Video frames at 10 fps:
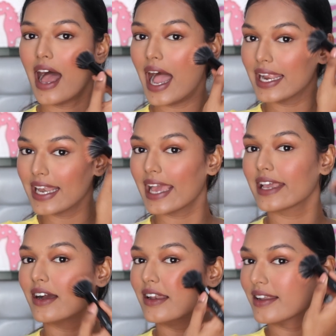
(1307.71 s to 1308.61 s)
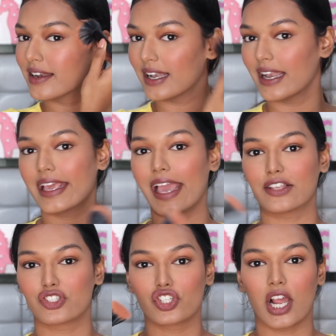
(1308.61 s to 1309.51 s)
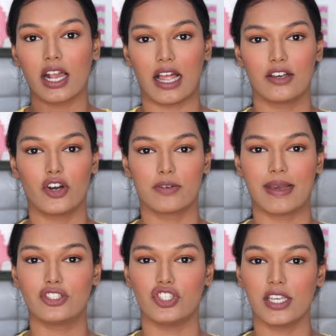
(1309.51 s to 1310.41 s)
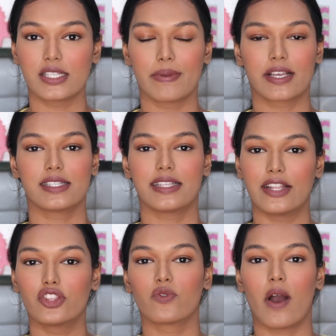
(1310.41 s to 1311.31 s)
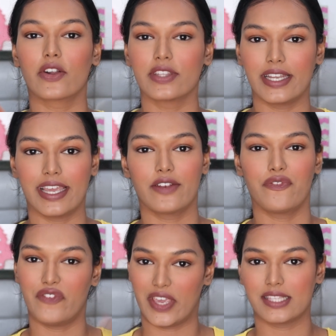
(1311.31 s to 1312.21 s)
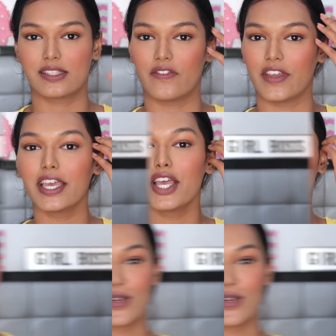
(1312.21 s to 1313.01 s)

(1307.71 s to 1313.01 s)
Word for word: I like a little like extra color on my cheeks, because then throughout the day it fades away.